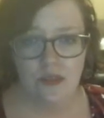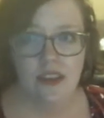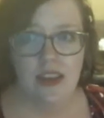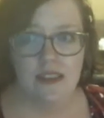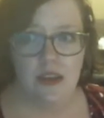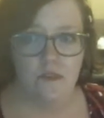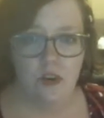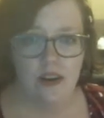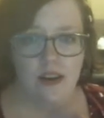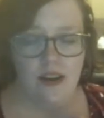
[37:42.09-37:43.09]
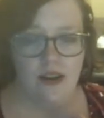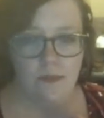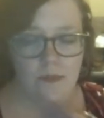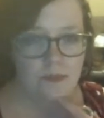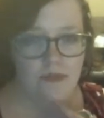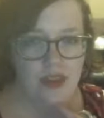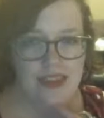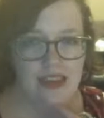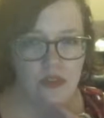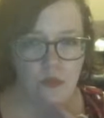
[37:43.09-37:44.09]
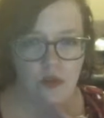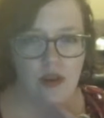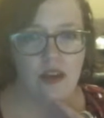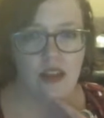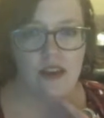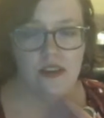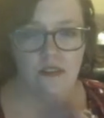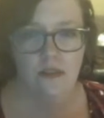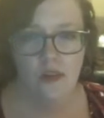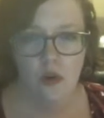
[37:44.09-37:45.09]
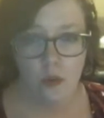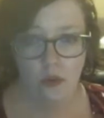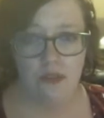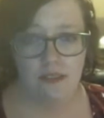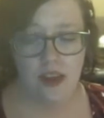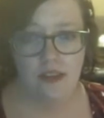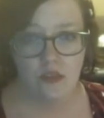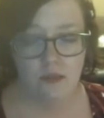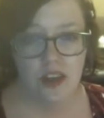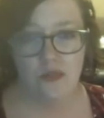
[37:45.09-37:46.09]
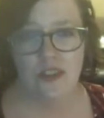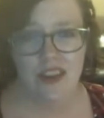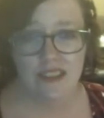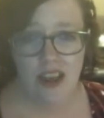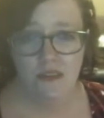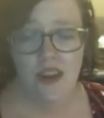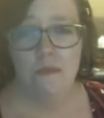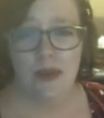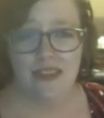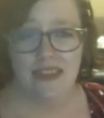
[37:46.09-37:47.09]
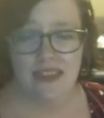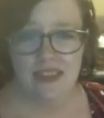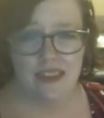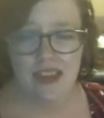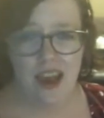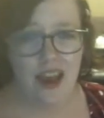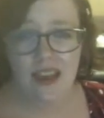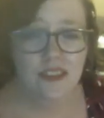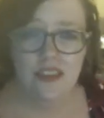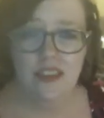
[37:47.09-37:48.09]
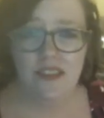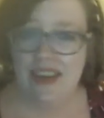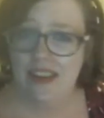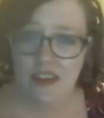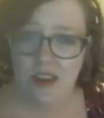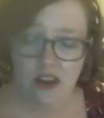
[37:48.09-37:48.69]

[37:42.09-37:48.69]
If you would like me to do a video of my eyeshadow collection, it's not